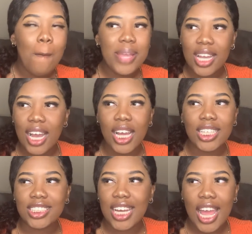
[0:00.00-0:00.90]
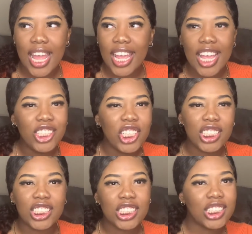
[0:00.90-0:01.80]
because like it
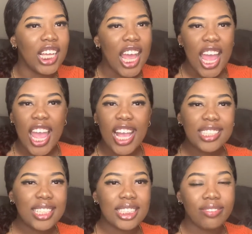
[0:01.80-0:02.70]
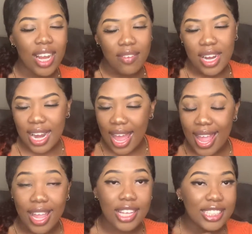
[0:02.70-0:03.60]
just, it's just very
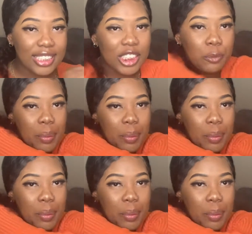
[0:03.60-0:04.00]
like just